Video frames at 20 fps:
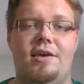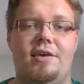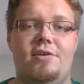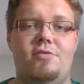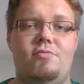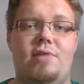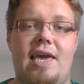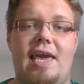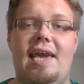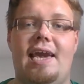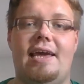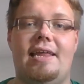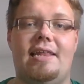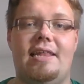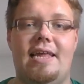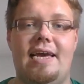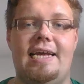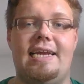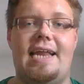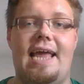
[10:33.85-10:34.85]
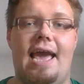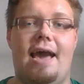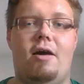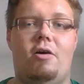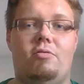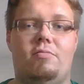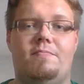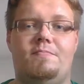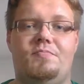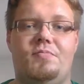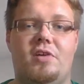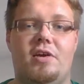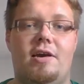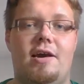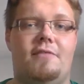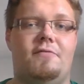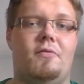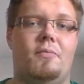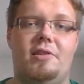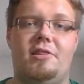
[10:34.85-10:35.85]
you can't lay down the
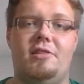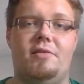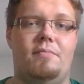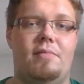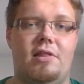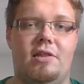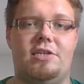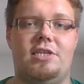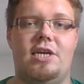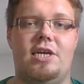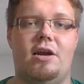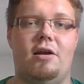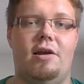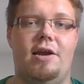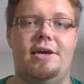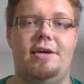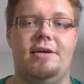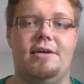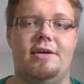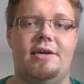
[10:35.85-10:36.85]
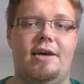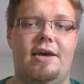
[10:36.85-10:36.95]
government, the military,